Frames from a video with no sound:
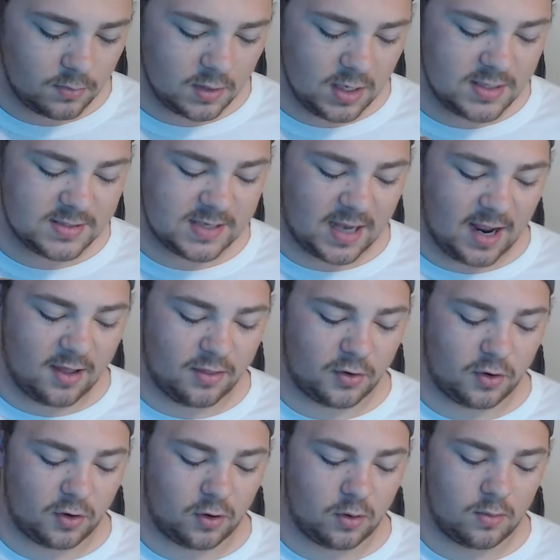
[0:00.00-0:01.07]
is
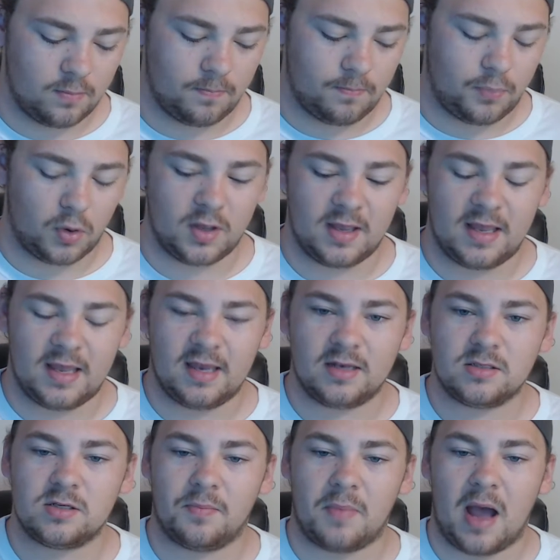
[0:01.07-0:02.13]
either put in
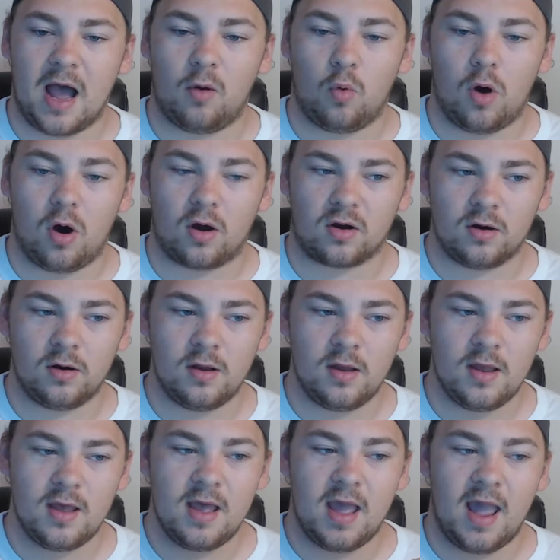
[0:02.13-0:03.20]
some hot water
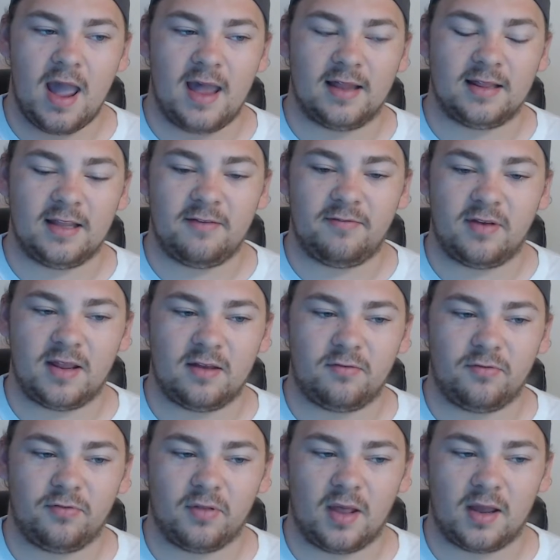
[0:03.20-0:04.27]
and leave it in
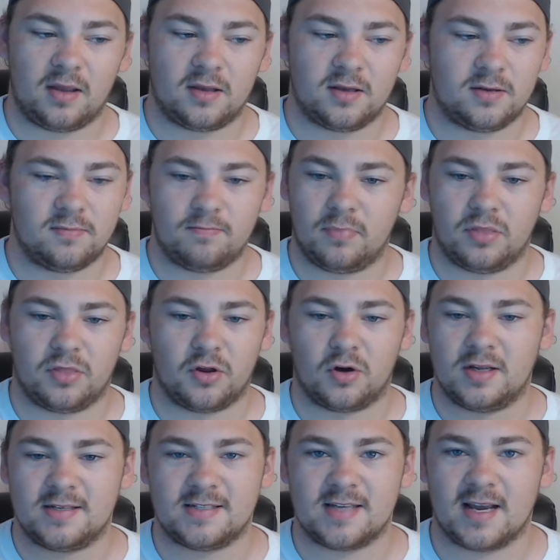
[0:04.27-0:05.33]
for like
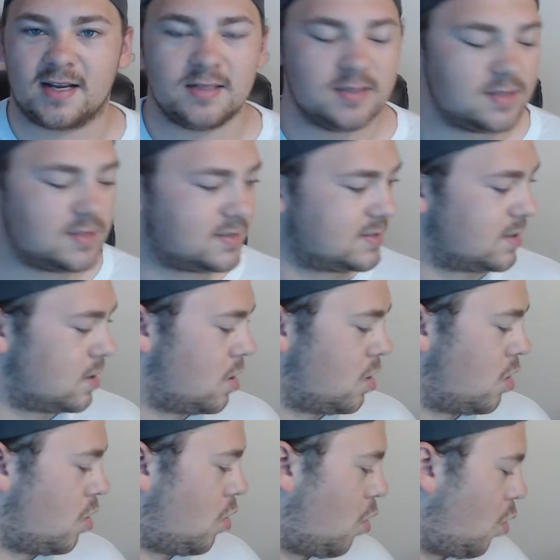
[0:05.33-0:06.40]
30 seconds,
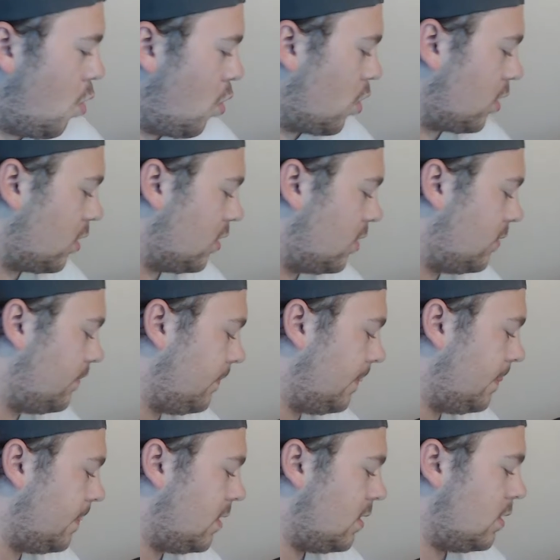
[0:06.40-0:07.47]
or
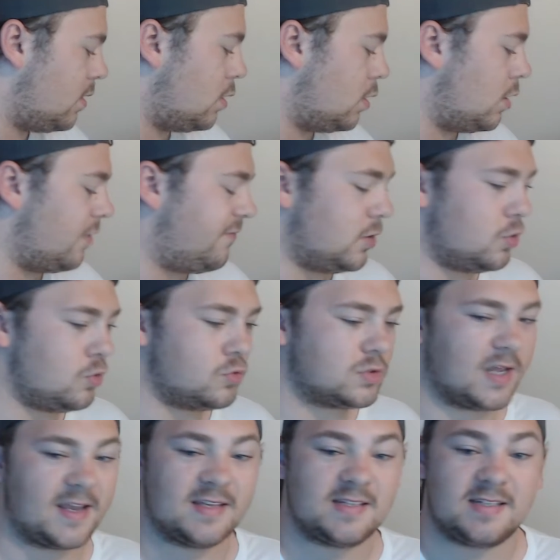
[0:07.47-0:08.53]
if you use
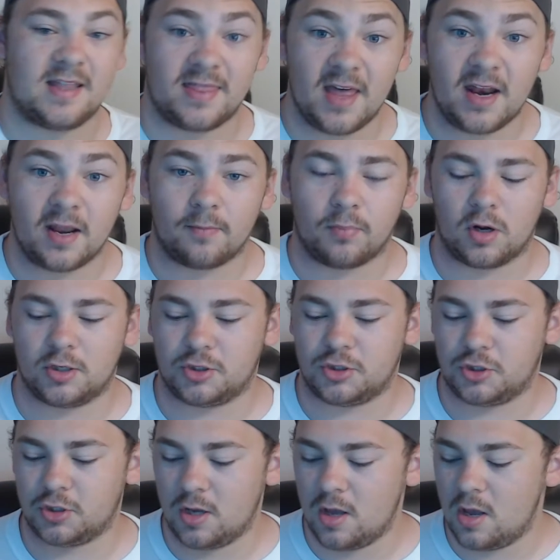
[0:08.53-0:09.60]
like a synthetic
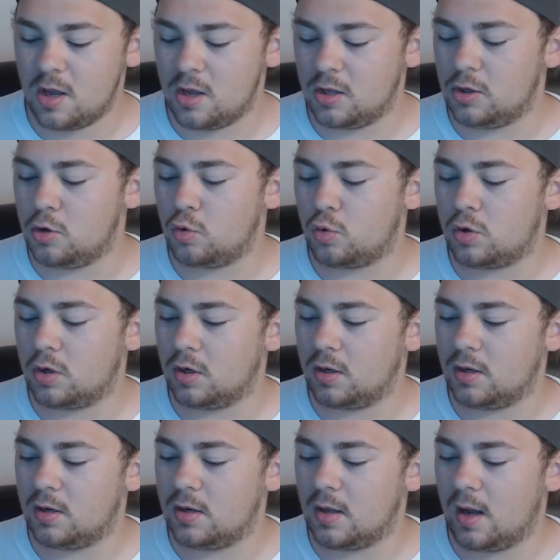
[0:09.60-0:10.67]
brush, you
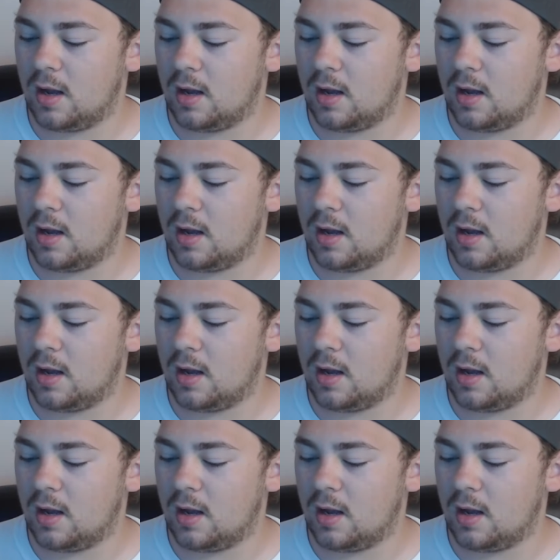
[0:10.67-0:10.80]
could,